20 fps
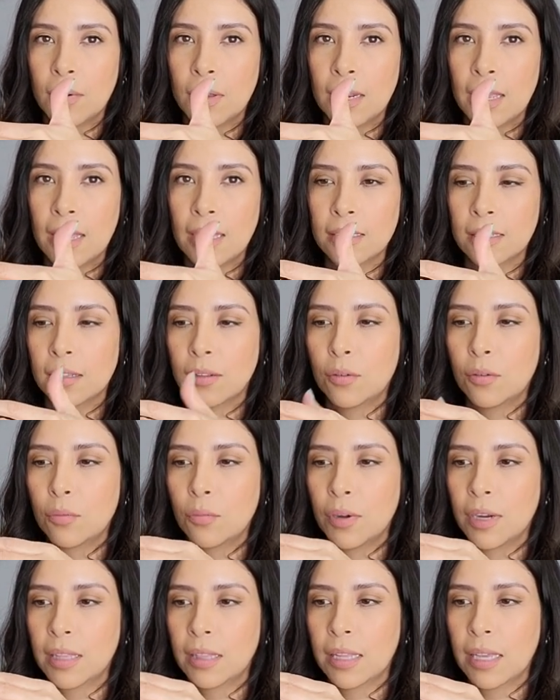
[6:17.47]
but it has a little
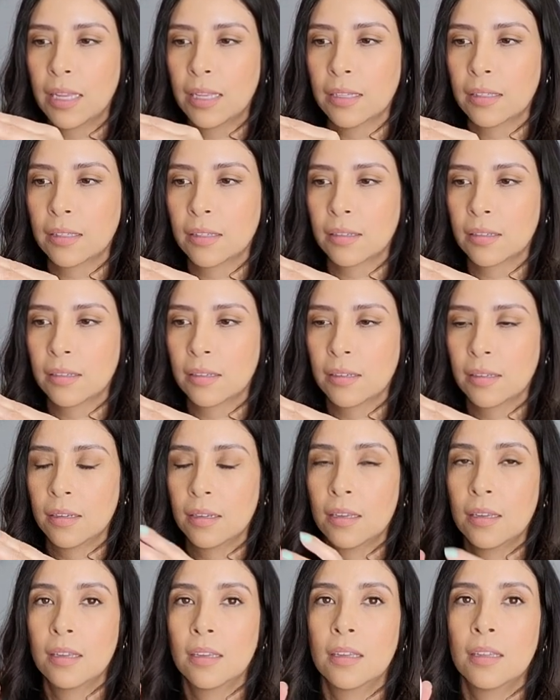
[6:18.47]
ring light.
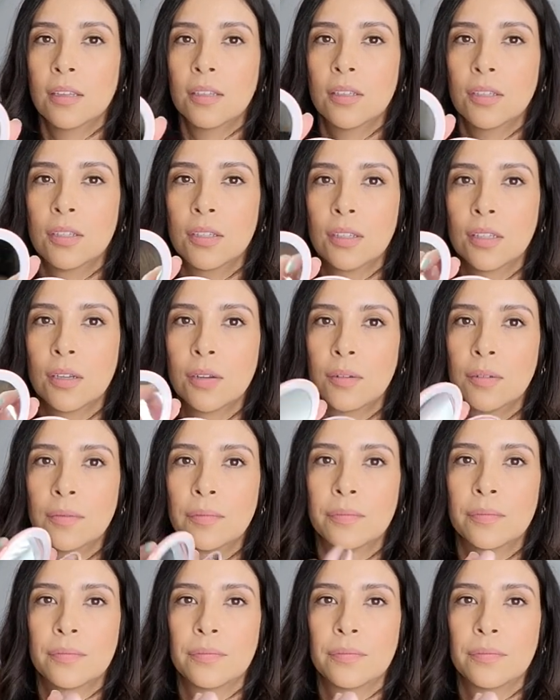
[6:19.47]
So